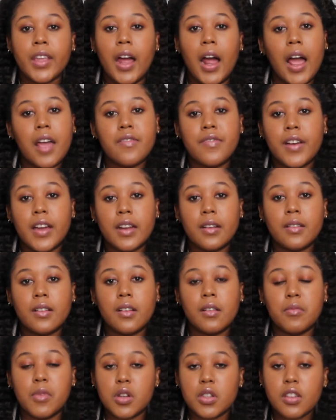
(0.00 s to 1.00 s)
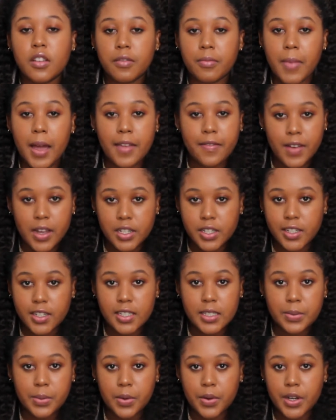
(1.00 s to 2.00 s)
I find most of my fashion
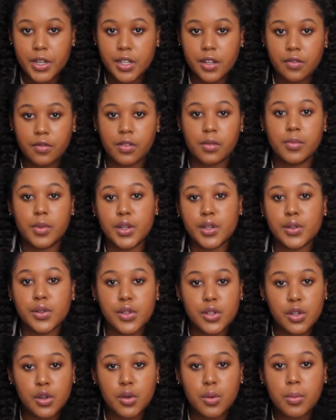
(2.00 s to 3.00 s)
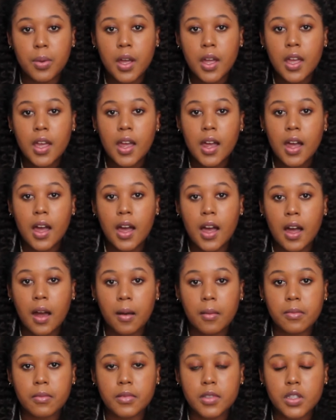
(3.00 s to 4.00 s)
inspiration from YouTube.
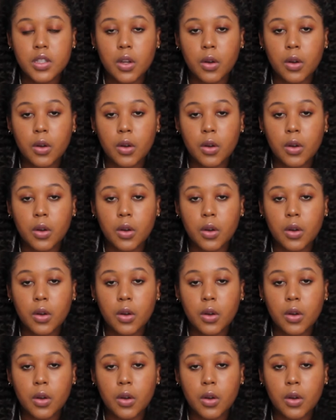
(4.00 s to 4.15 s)
A